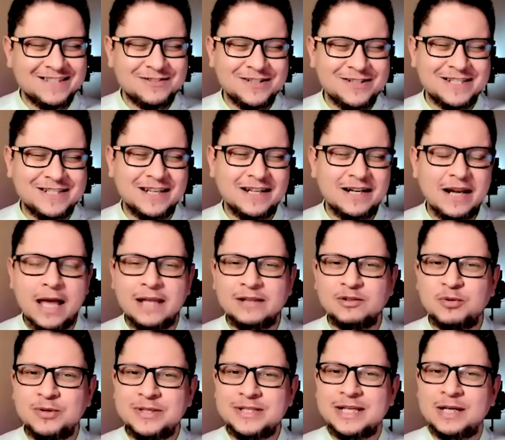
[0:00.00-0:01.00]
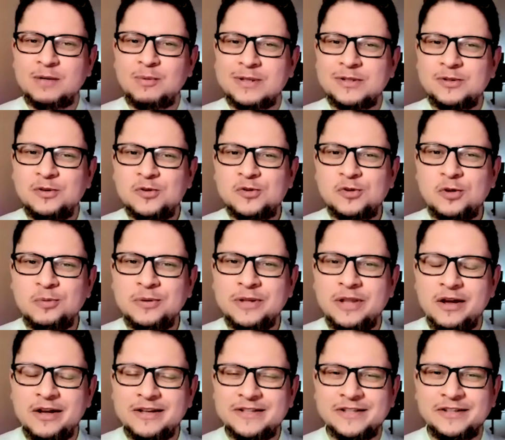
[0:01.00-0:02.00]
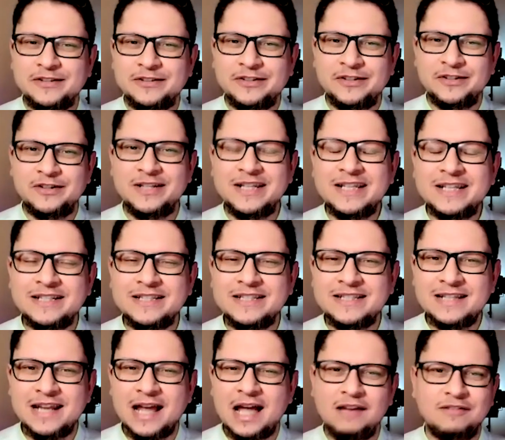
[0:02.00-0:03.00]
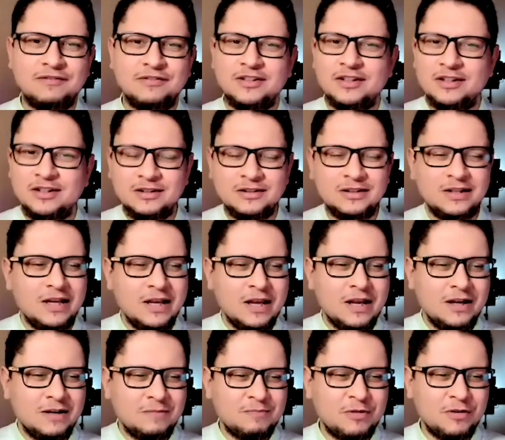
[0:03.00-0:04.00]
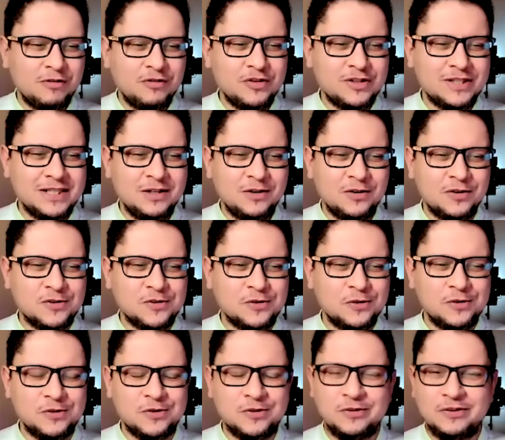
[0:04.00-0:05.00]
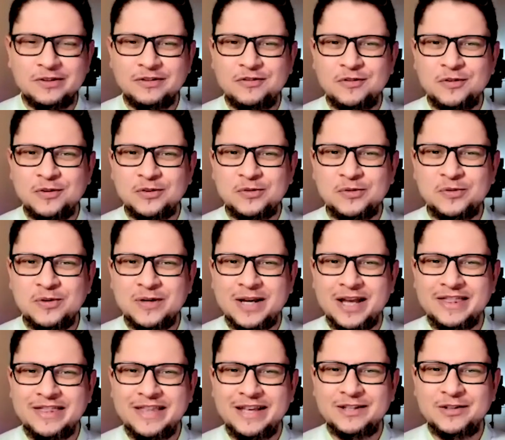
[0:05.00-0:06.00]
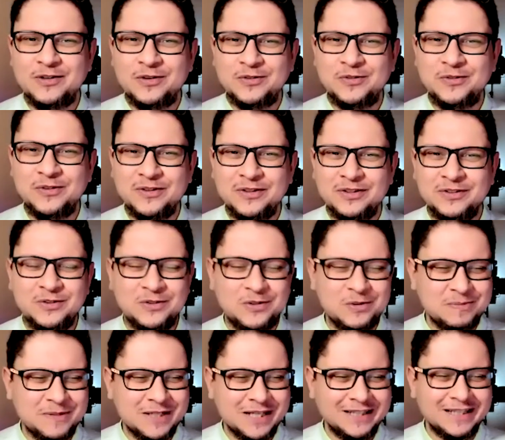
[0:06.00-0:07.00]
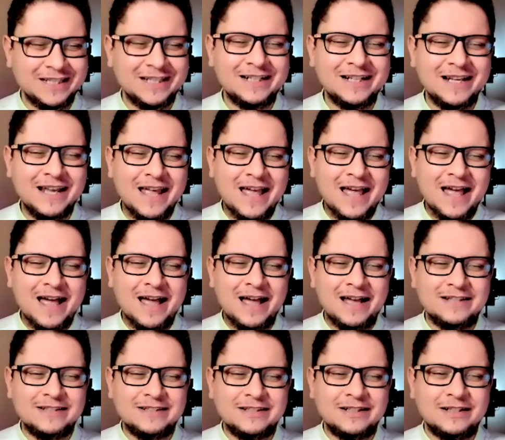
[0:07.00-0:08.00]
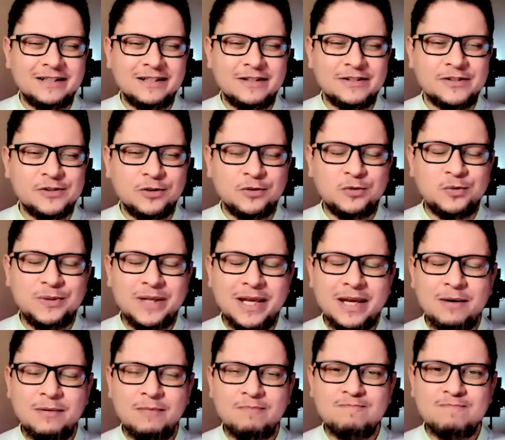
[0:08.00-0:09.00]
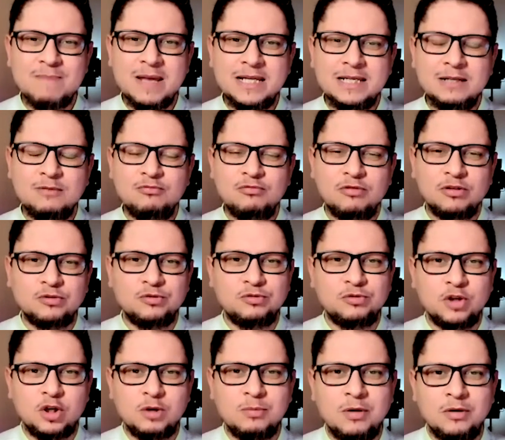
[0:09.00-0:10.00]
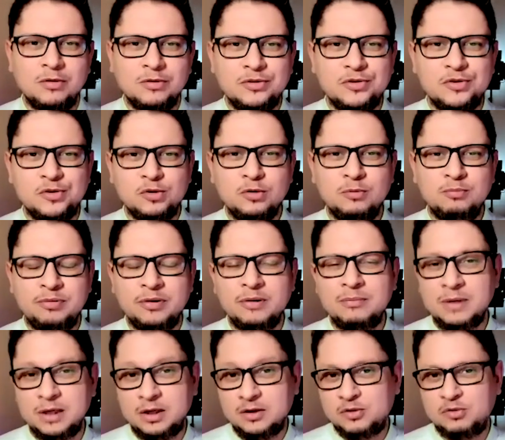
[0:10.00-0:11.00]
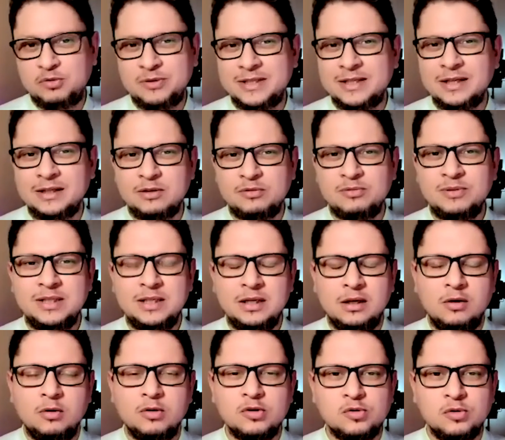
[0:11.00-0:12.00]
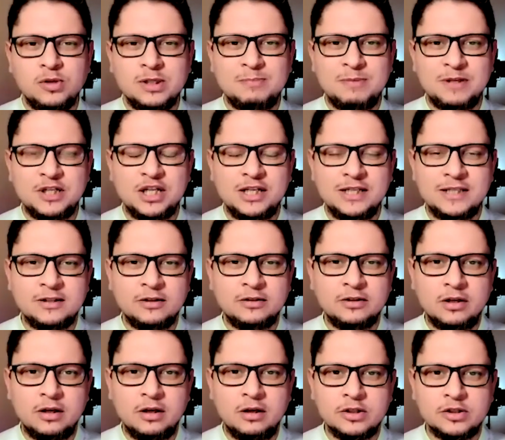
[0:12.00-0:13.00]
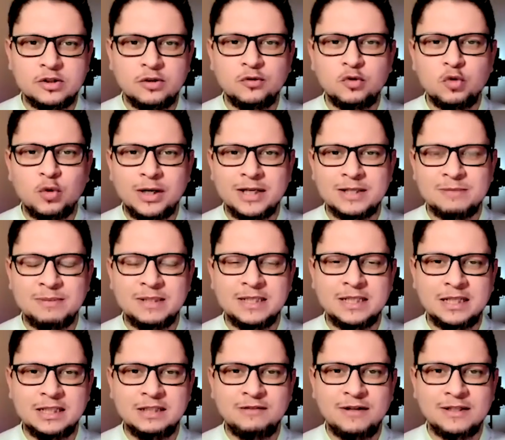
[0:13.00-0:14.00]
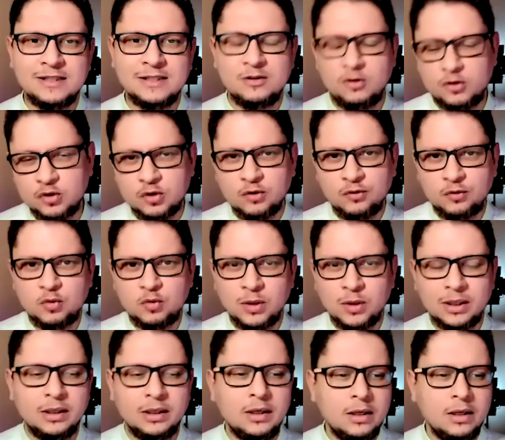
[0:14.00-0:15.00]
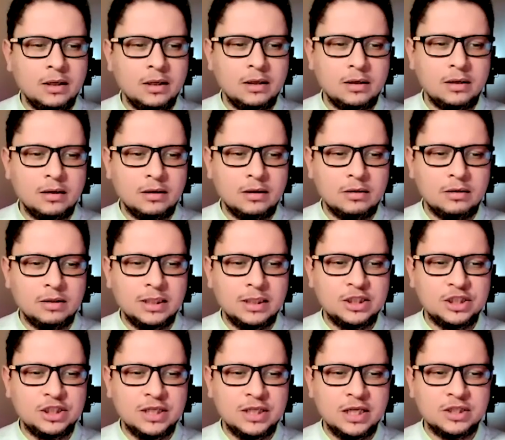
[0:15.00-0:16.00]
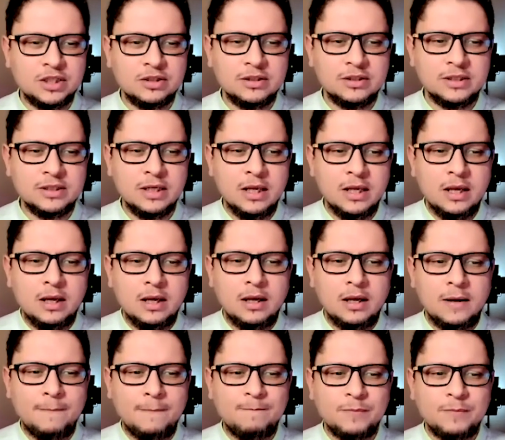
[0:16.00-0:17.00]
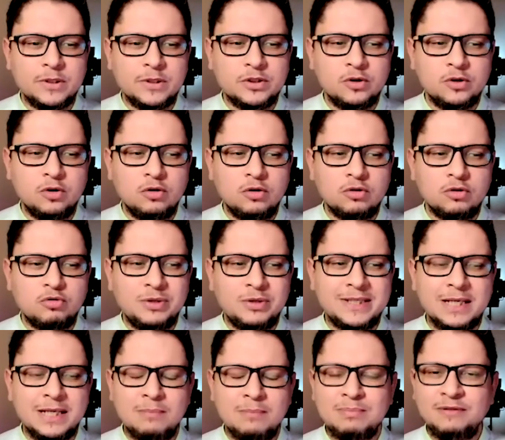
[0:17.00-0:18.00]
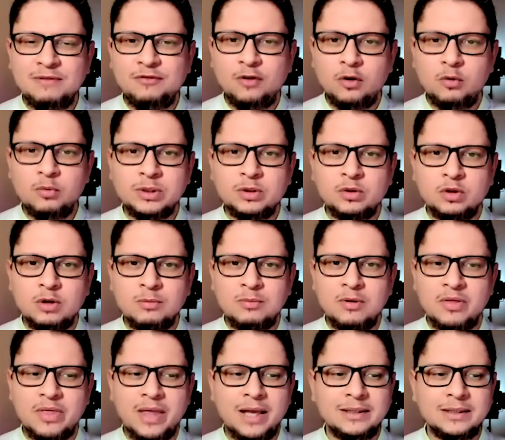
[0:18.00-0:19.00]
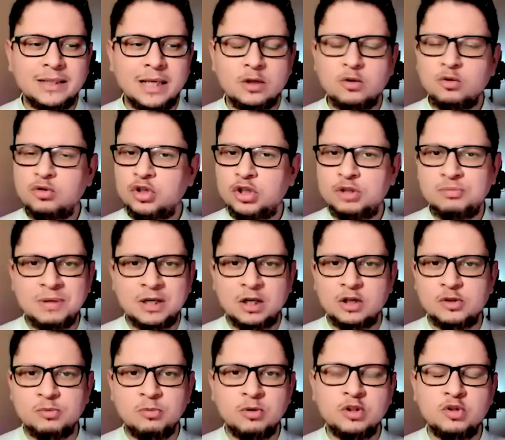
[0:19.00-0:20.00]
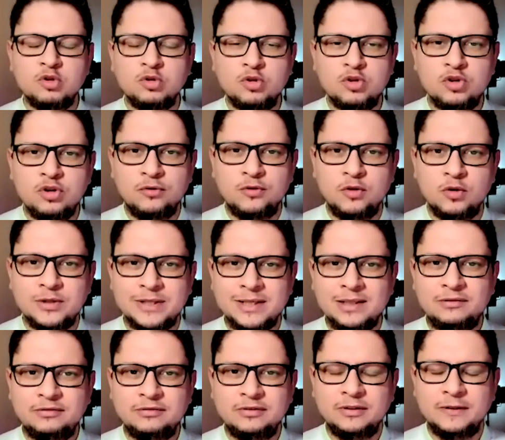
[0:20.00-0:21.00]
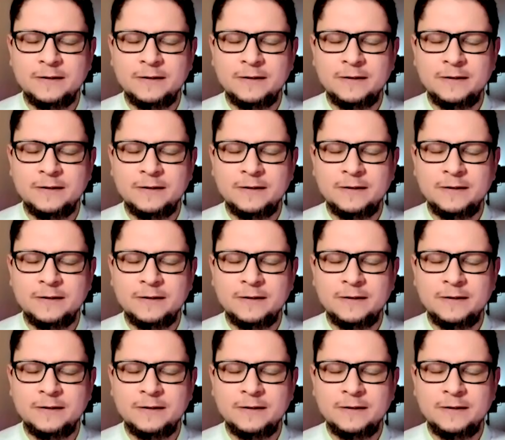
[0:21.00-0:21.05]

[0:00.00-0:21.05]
Christian. And Christian was also with us on LinkedIn Live previously also. So if you want to look at that, go to the YouTube channel. And so today, mainly we want to talk about soup because Christian is really also a specialist on software as medical devices or software legislations. So Christian, before we talk about that, can you just make a small introduction of yourself?